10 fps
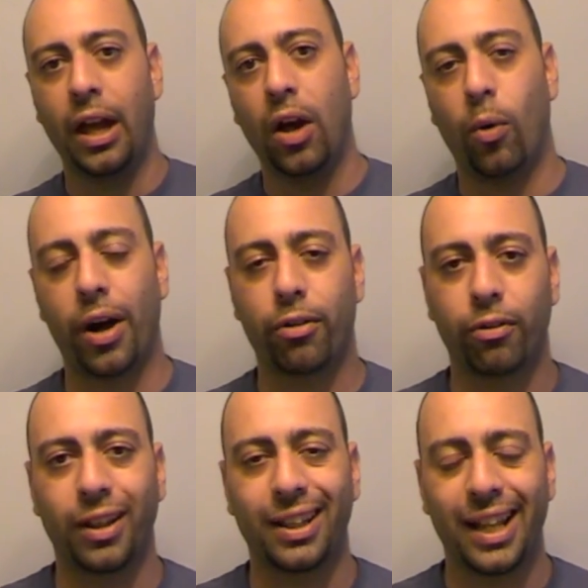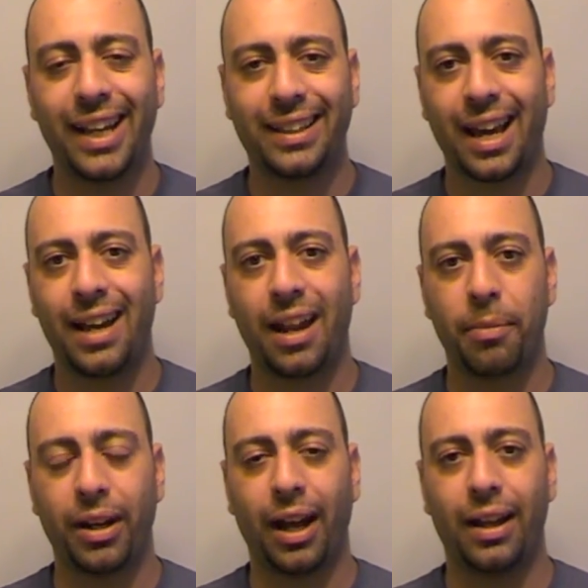Well, I don't really like that. I
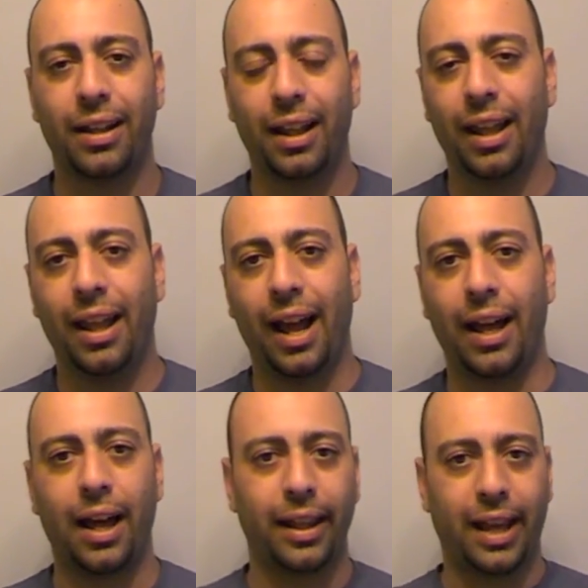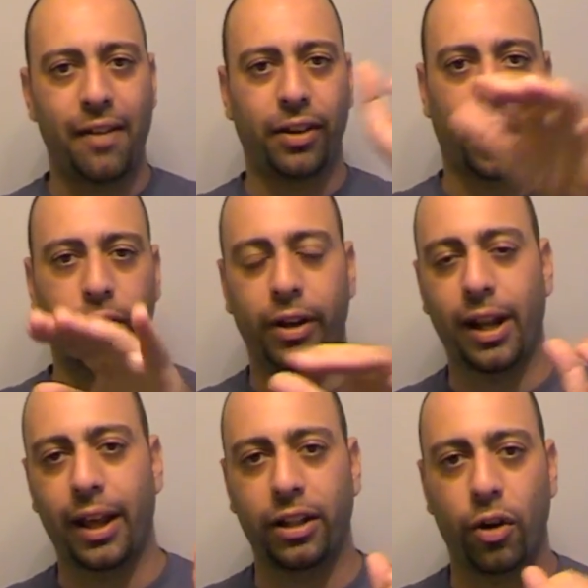mean, I like having a grid. I
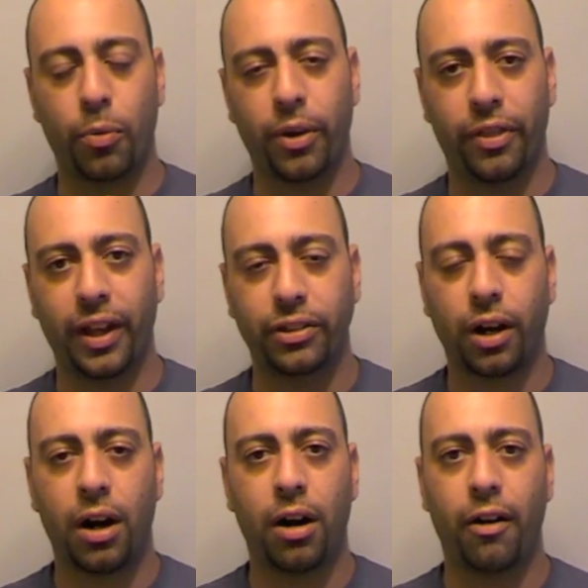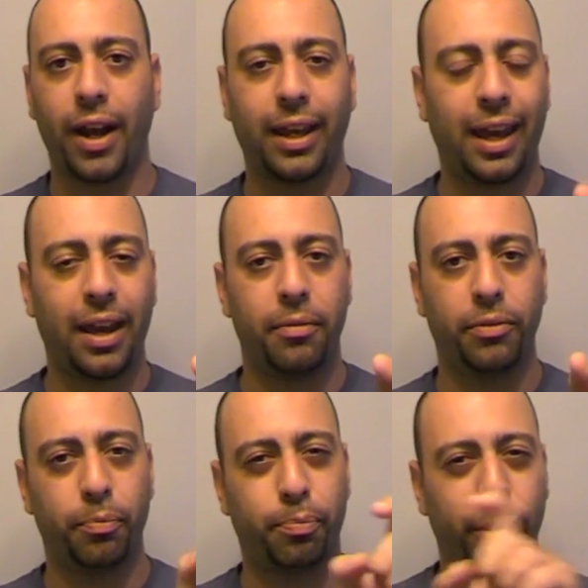like knowing where things are. I can't
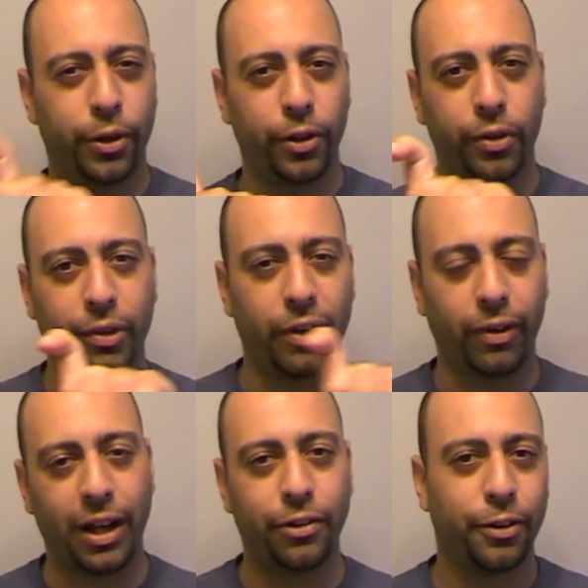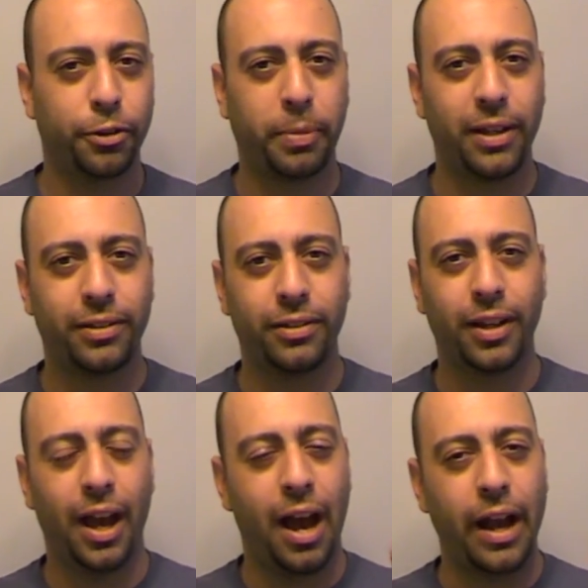pull and rearrange those spaces.
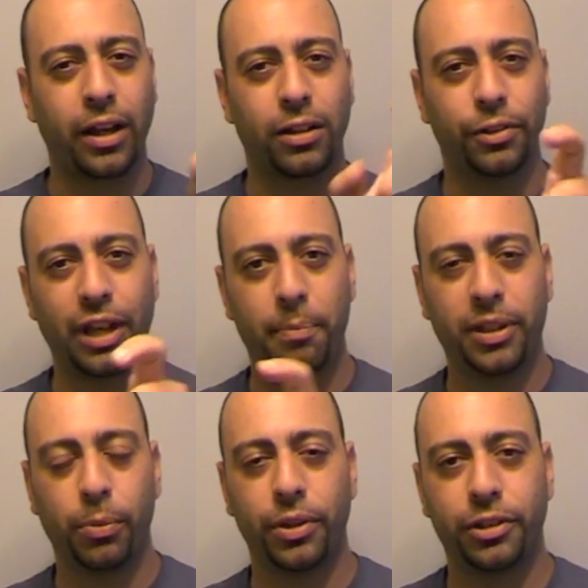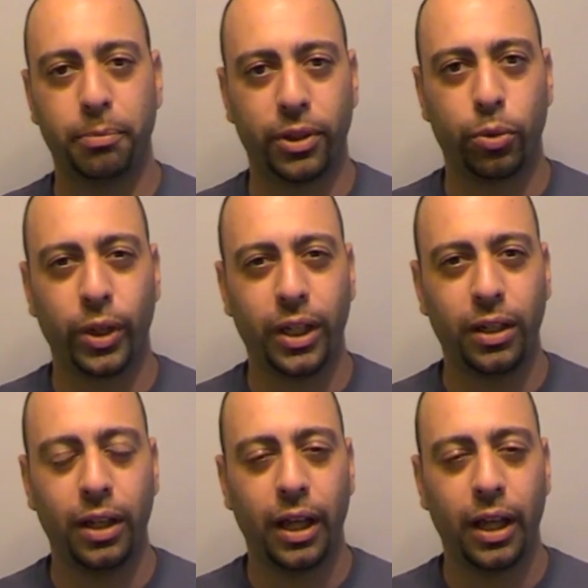I can close empty ones in between.